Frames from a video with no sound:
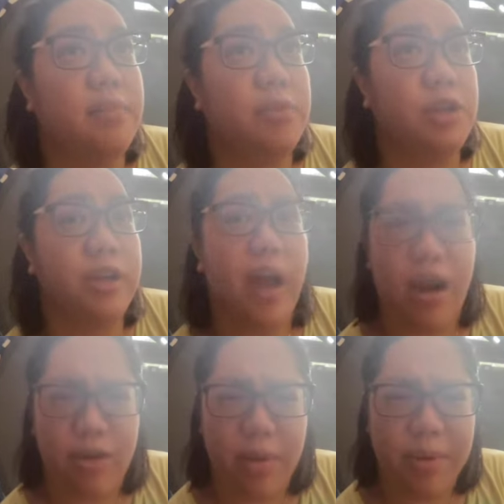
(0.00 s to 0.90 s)
learn
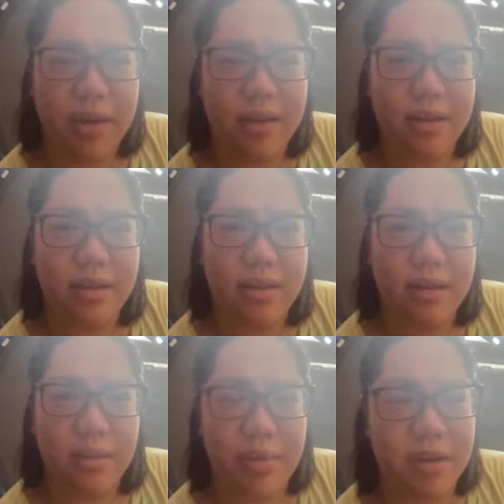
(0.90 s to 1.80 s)
Arabic,
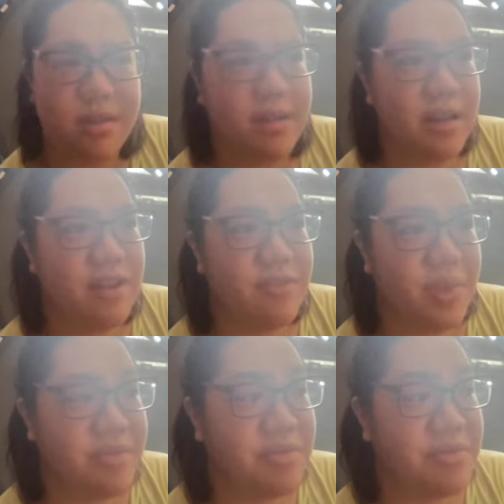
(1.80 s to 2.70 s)
because they have
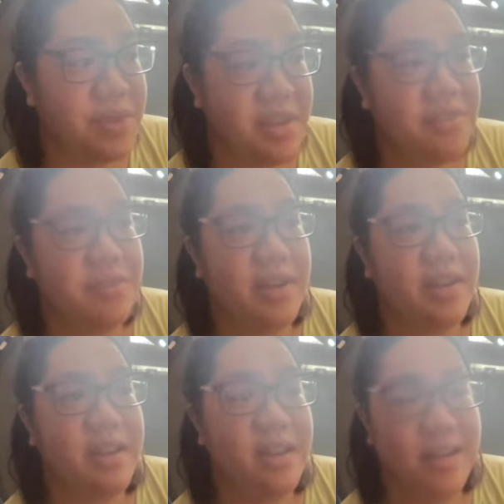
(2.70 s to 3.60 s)
been
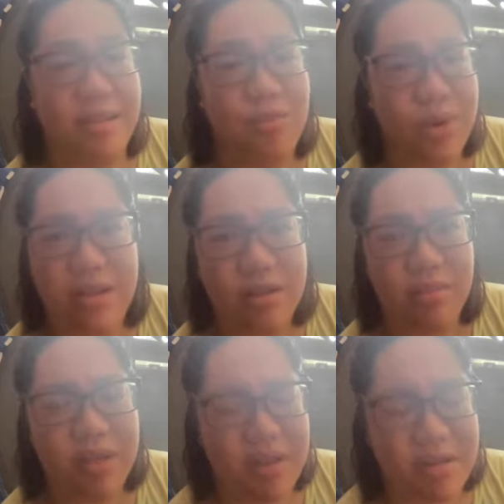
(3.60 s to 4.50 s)
vilified in
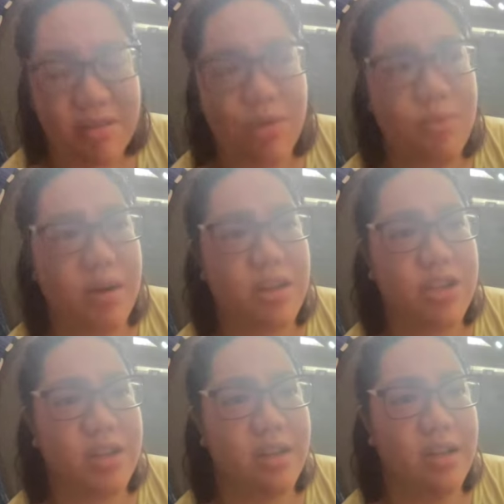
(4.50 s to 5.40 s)
Western media so much.
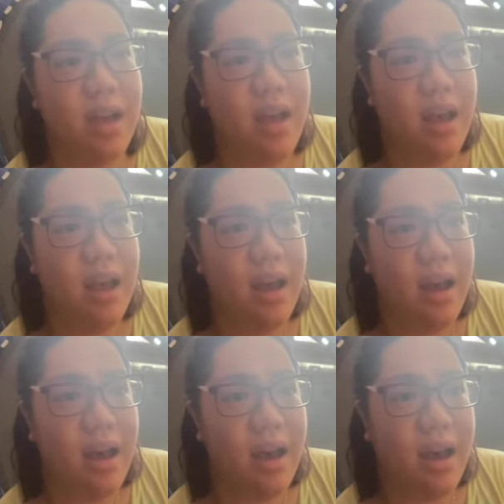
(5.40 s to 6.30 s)
And
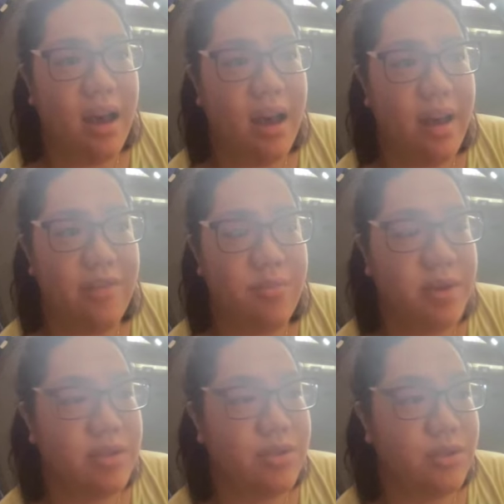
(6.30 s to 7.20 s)
I've
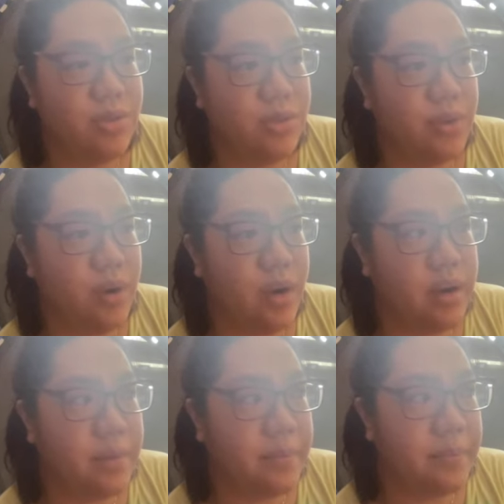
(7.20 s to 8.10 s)
been to
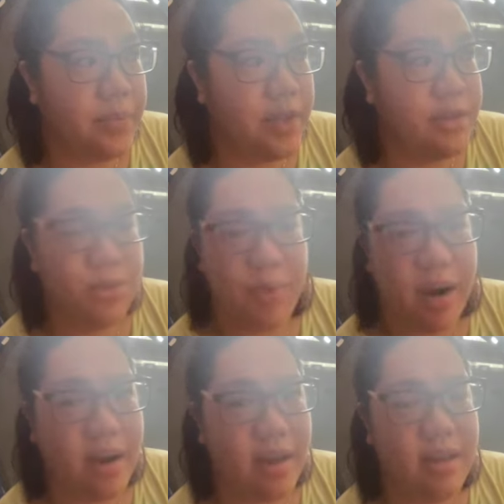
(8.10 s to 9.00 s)

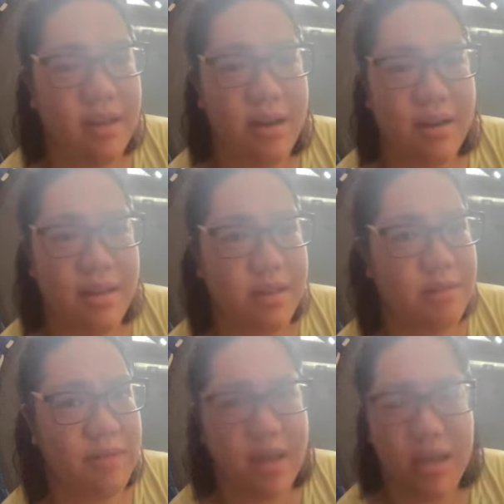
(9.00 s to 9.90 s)
Dubai, the
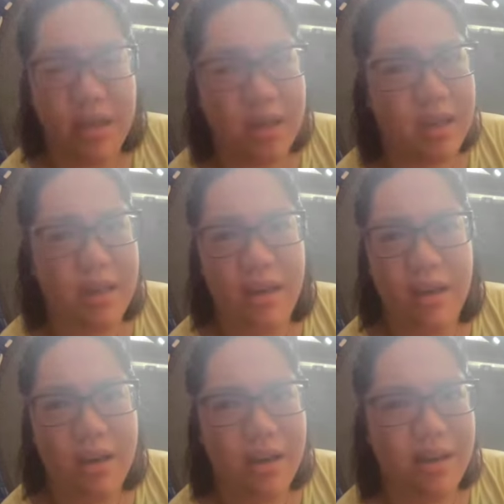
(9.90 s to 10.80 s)
UAE,
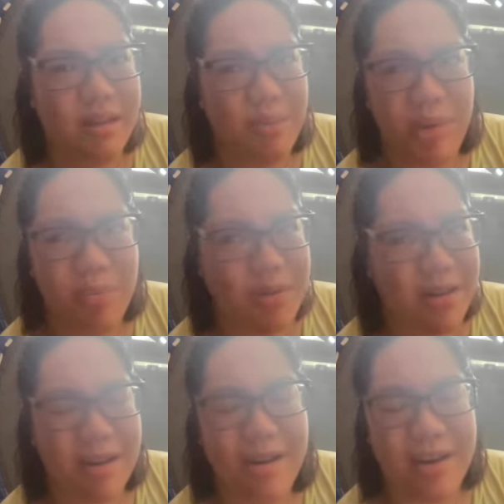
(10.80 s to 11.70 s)
the people
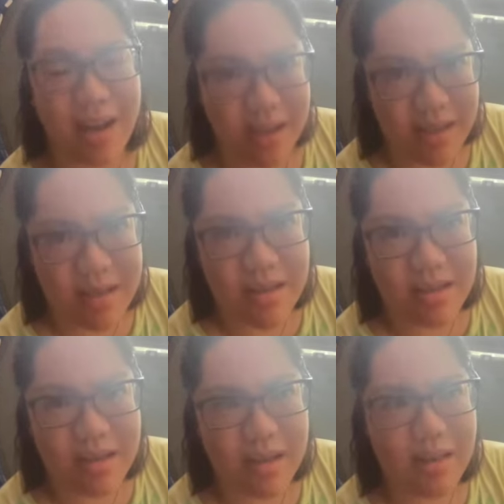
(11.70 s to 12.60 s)
there are nice.